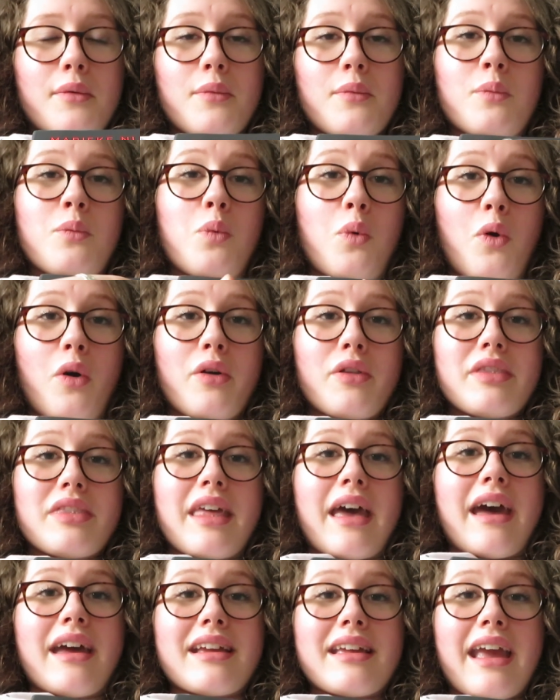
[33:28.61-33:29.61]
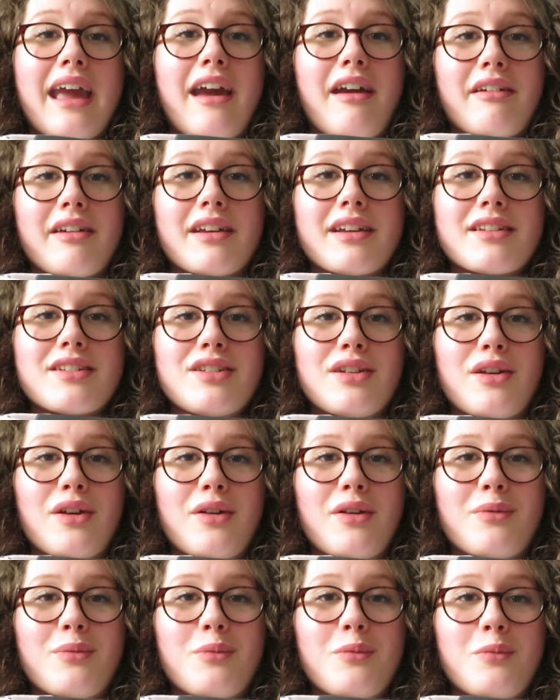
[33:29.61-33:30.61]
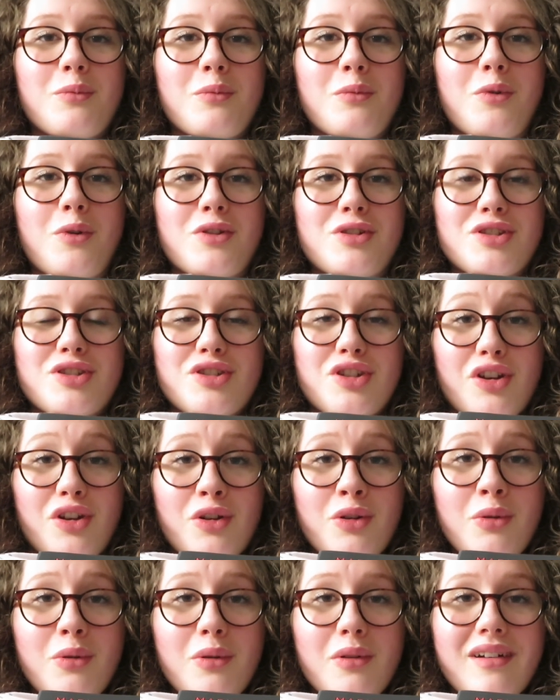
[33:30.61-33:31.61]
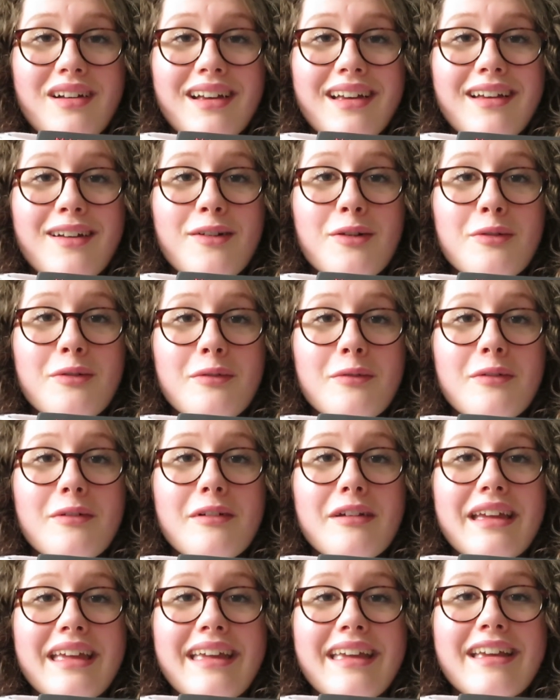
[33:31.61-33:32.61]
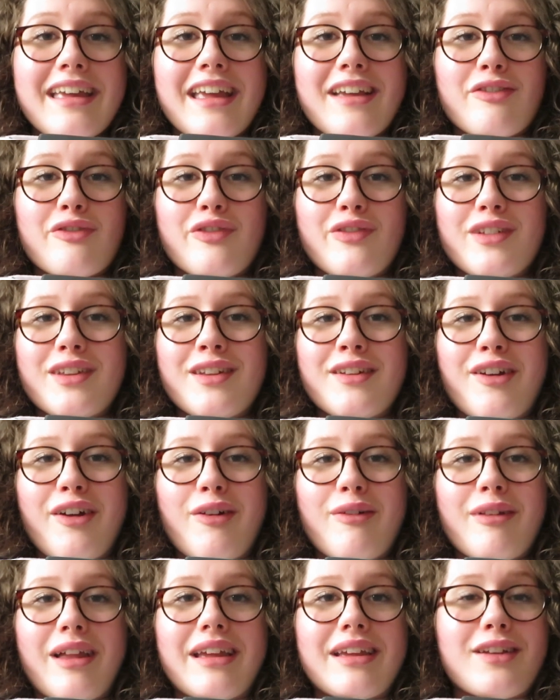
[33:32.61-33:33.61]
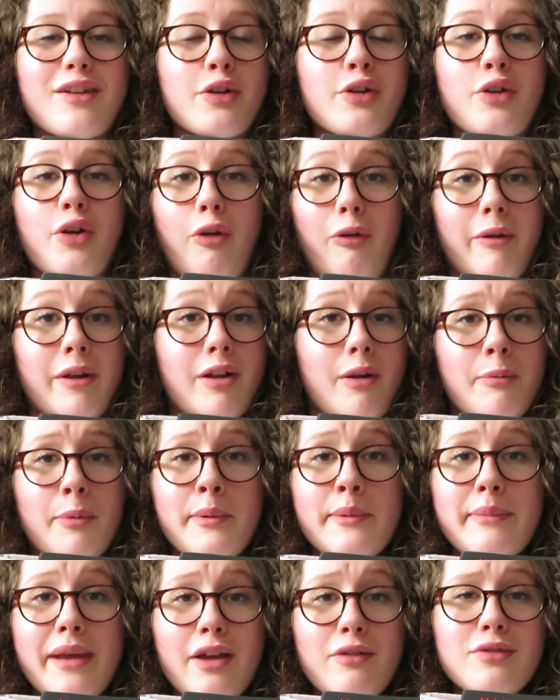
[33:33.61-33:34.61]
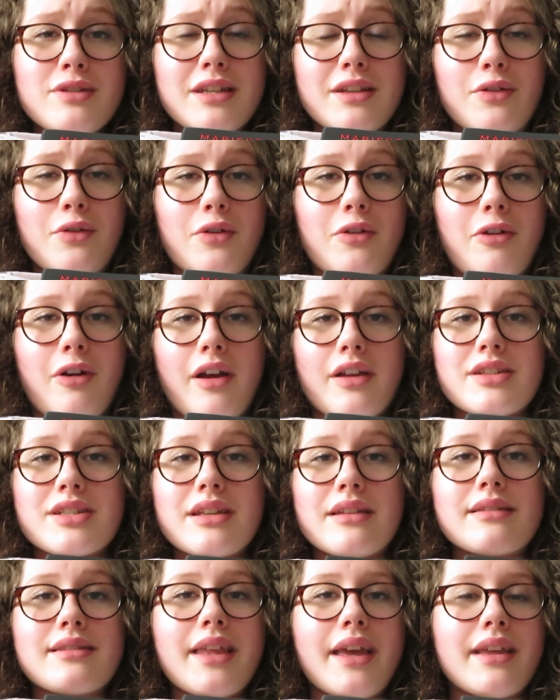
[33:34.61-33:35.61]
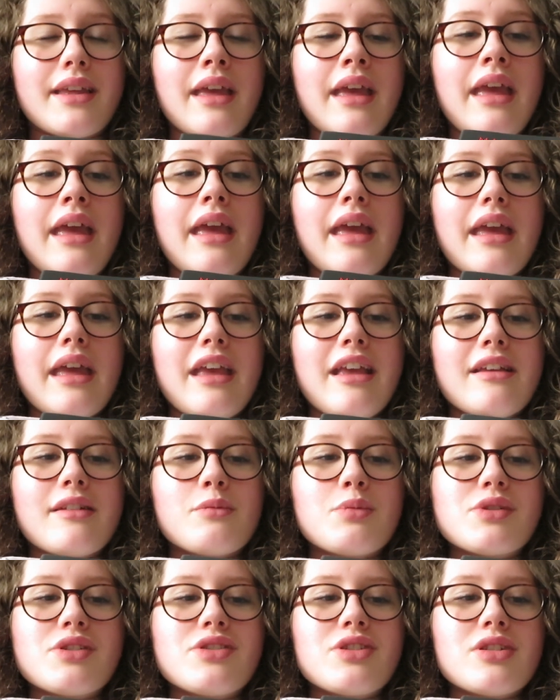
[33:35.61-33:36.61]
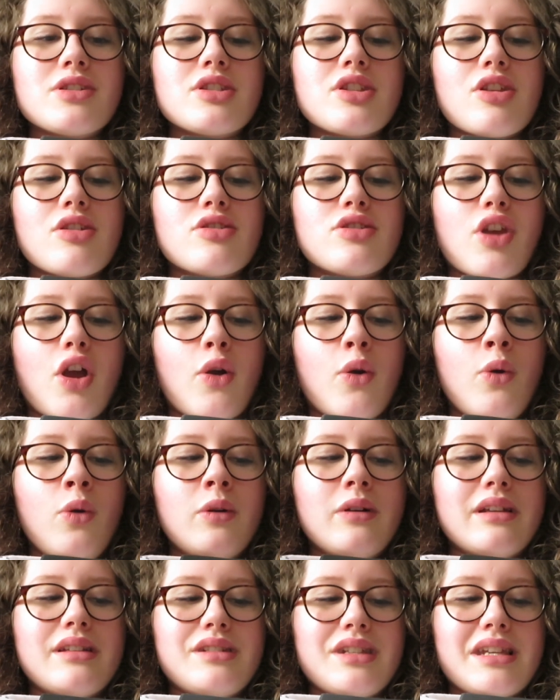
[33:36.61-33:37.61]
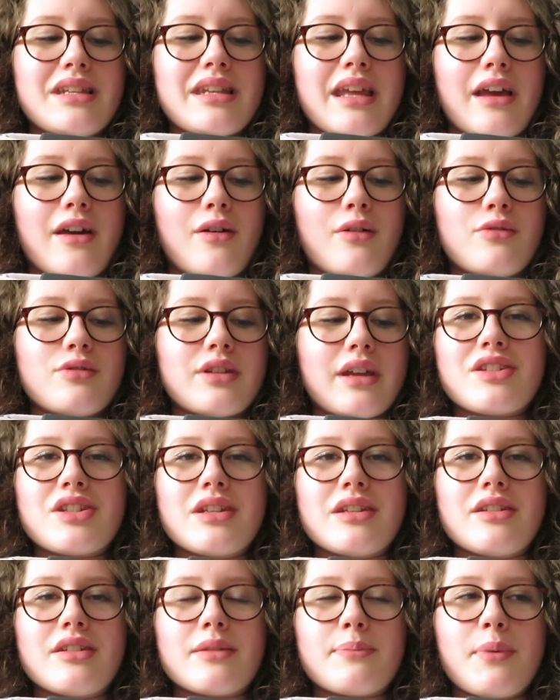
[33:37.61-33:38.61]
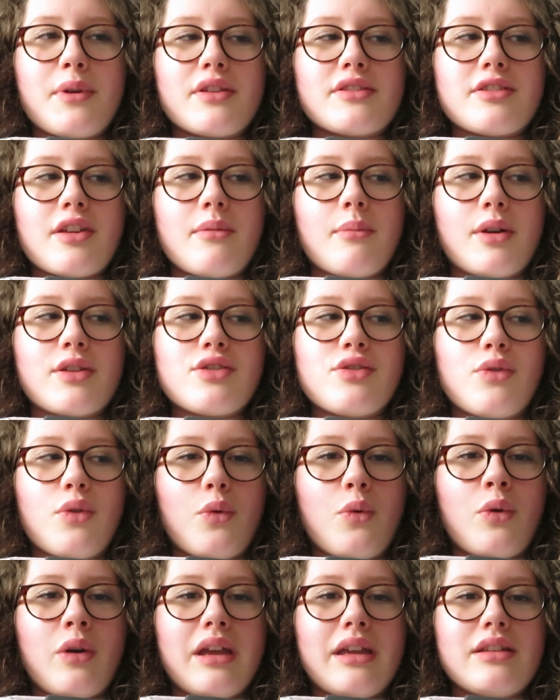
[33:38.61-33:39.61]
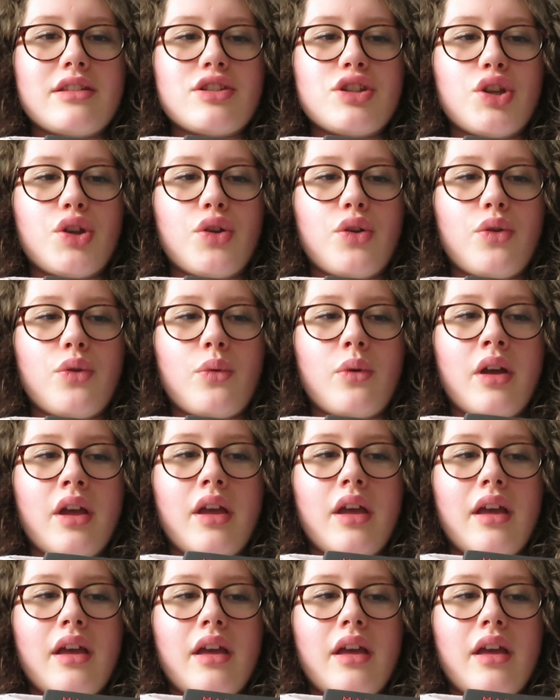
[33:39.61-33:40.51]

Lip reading: what that character would do if, like going up a mountain on crutches. Like, it was just so detailed. She just put so much thought into